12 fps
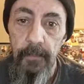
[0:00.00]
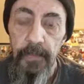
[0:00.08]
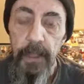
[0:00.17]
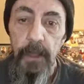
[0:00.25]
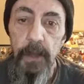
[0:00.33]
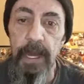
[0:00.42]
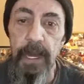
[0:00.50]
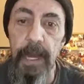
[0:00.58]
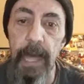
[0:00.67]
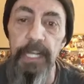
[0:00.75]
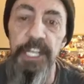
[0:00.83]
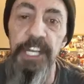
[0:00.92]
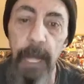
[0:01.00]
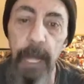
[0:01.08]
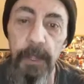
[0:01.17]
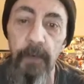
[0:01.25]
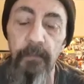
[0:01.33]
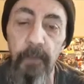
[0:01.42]
You cannot shed
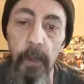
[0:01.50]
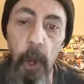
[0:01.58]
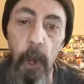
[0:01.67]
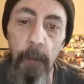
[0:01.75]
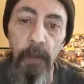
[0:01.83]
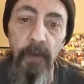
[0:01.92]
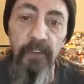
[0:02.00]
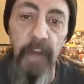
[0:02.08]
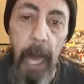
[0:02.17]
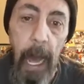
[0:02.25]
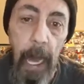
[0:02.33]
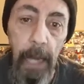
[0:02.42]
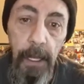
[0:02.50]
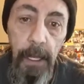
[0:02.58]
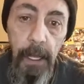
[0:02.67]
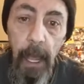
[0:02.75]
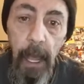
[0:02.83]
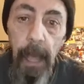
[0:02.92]
the full armor of God
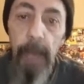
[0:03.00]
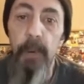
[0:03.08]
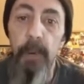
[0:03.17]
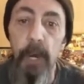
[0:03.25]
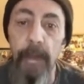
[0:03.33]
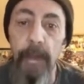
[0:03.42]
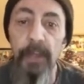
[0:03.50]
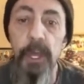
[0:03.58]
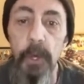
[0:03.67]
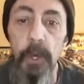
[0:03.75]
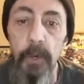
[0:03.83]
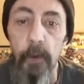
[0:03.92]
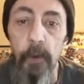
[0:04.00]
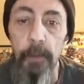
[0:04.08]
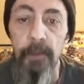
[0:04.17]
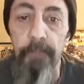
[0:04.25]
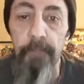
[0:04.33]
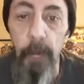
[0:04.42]
and put on the uniform
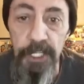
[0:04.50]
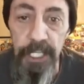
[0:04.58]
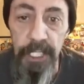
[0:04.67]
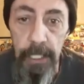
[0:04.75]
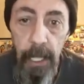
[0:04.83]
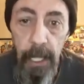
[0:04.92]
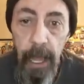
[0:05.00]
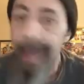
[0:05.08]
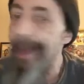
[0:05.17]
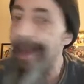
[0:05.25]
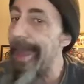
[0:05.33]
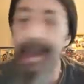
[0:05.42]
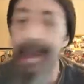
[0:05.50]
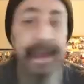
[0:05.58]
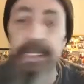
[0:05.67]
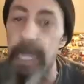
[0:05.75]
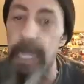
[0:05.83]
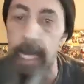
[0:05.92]
of person at any
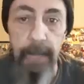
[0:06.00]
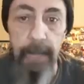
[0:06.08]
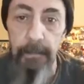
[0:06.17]
time.